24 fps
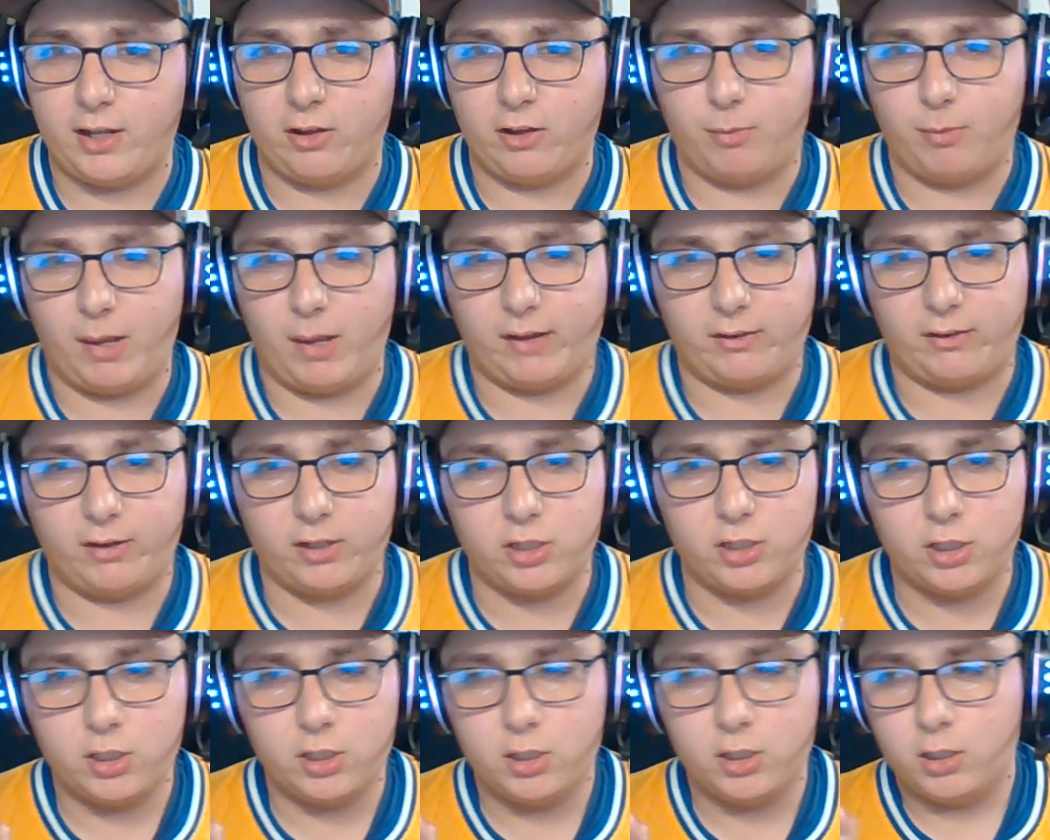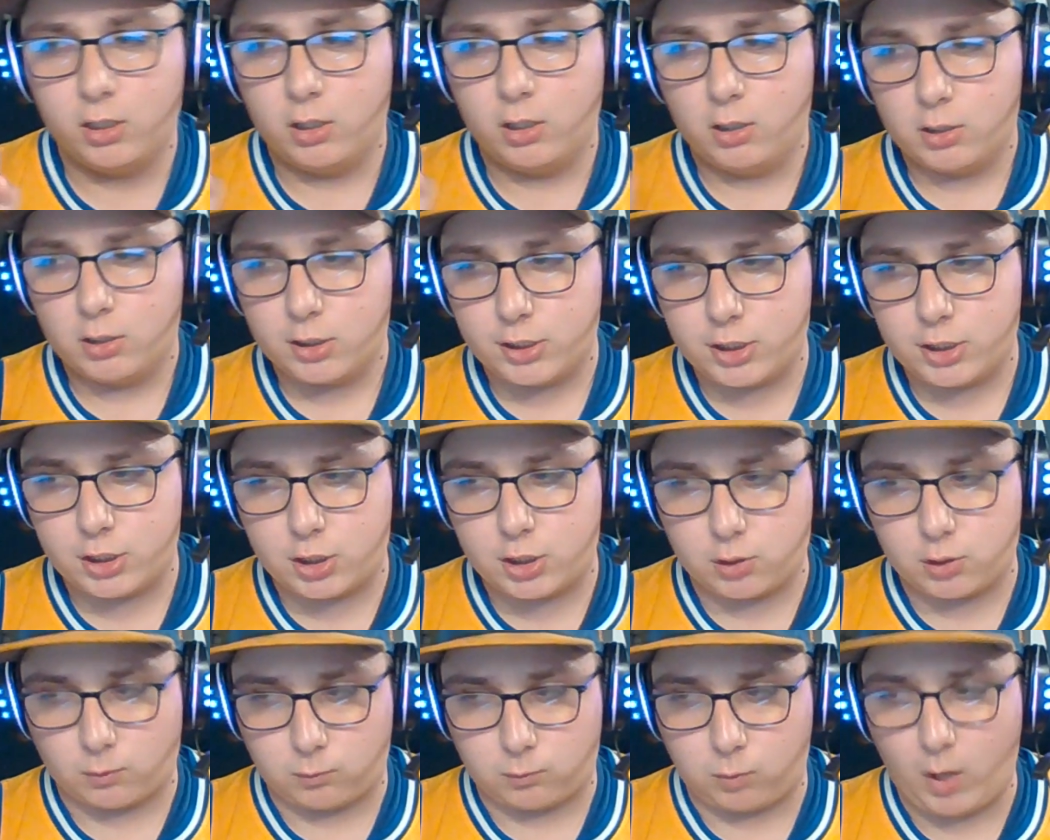this message
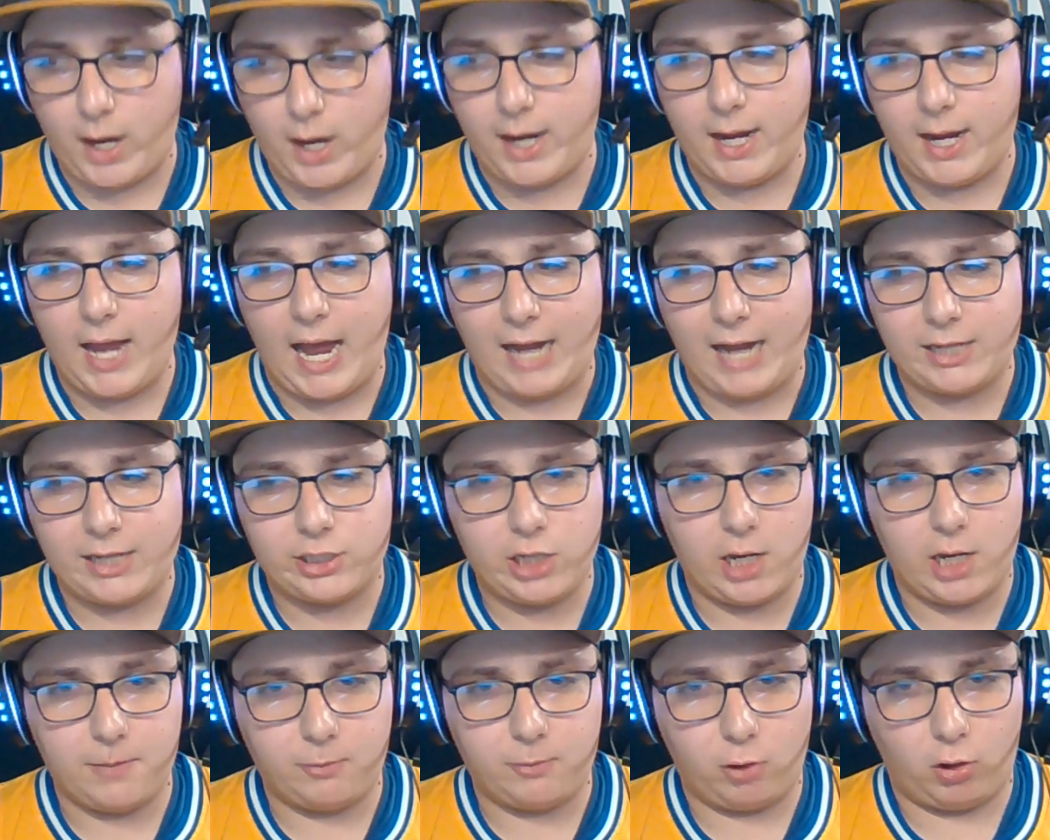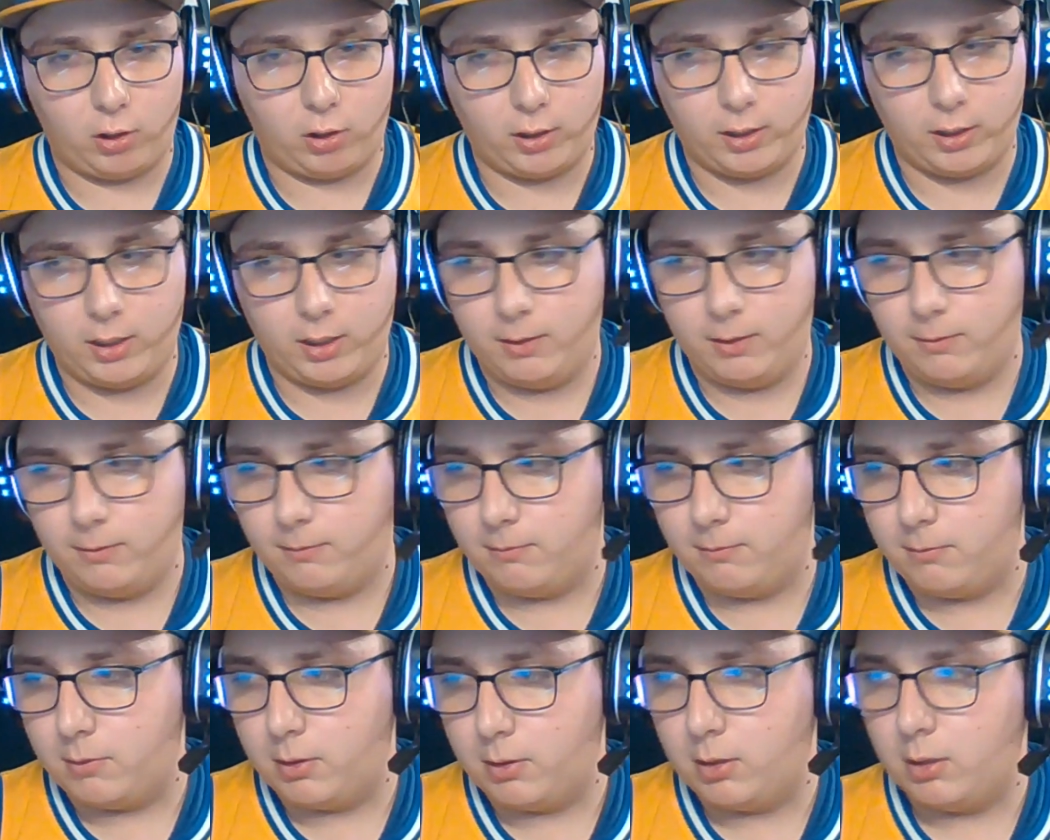straight at James Harden.
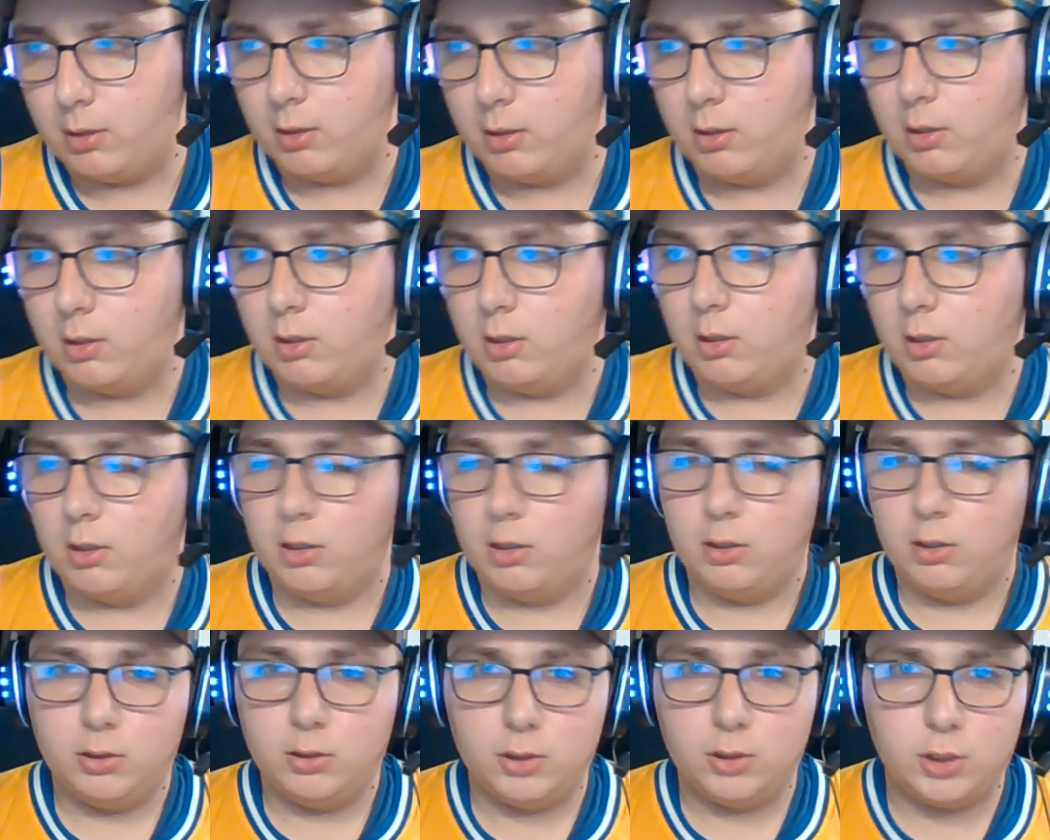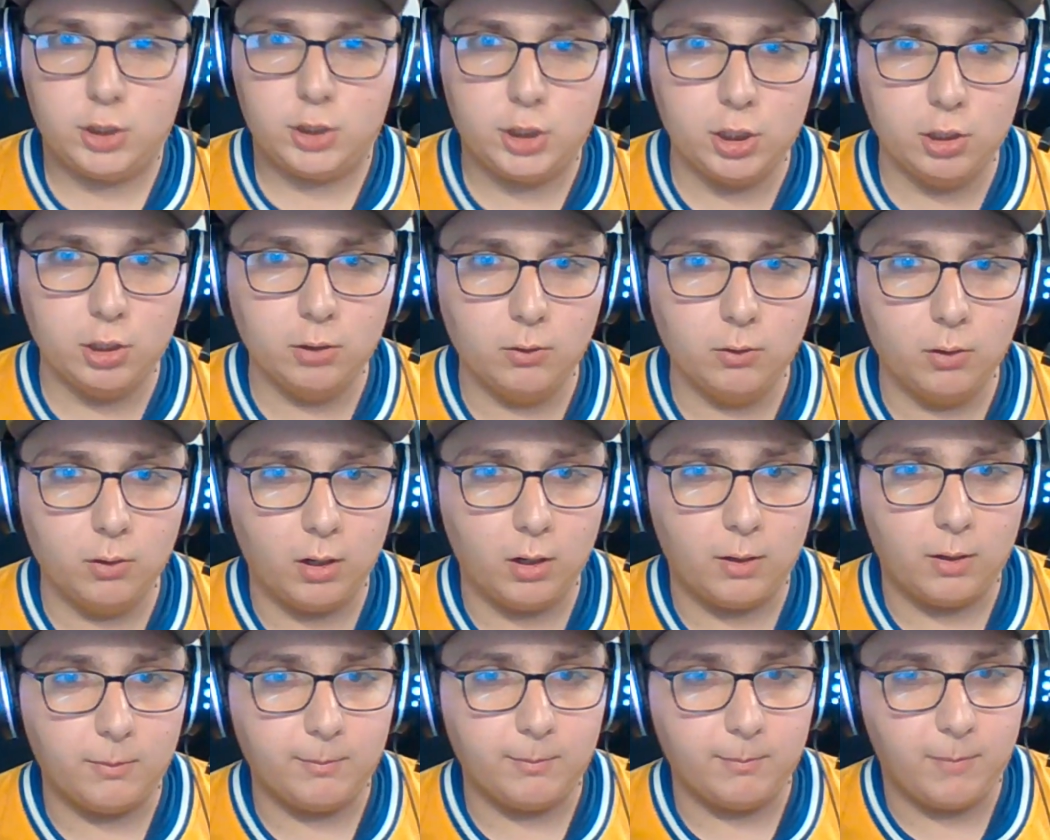
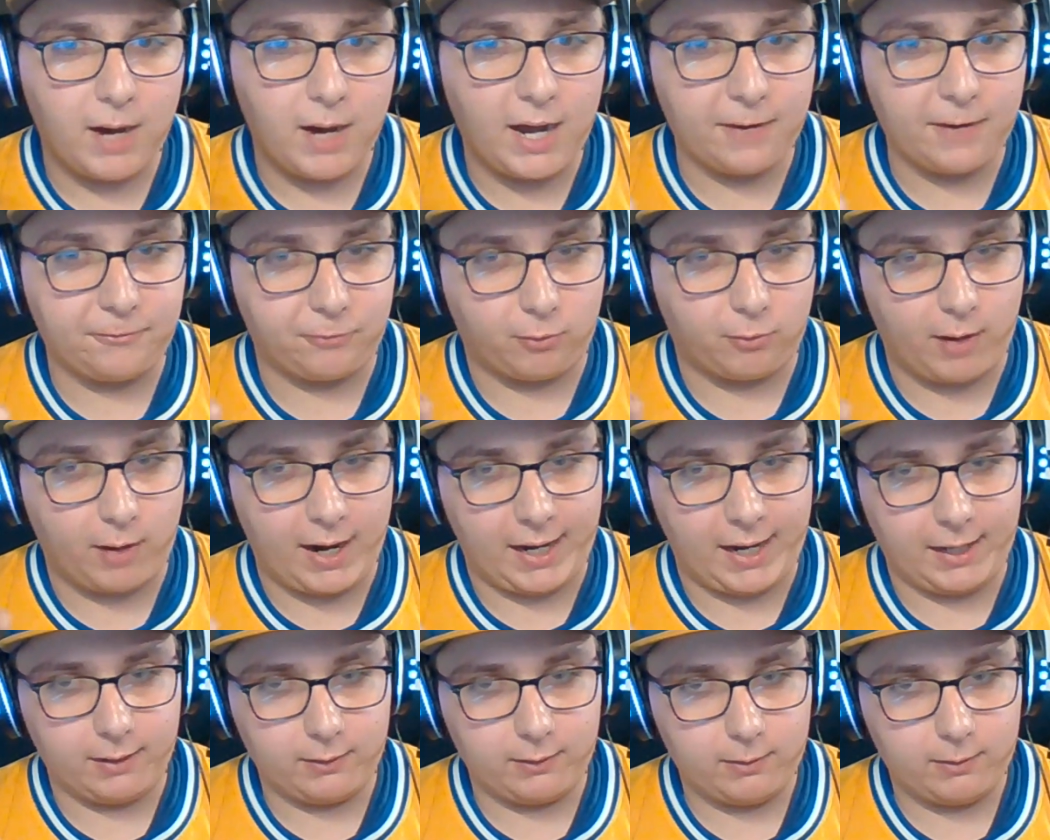You, my friend,